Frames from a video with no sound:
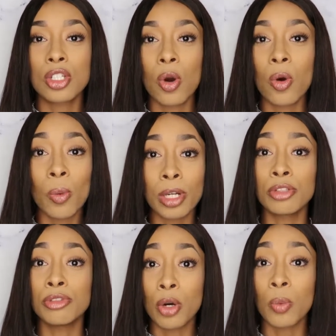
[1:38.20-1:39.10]
or what
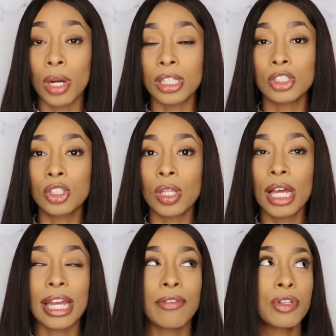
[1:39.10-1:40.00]
you don't want. So
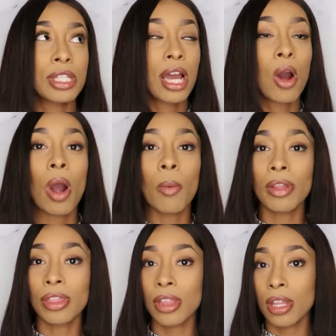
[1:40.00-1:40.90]
like if you say, oh, I
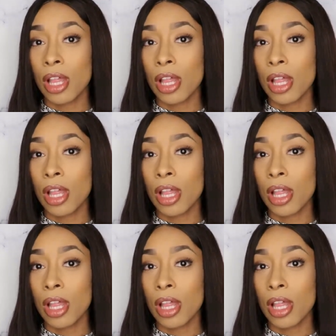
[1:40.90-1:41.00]
want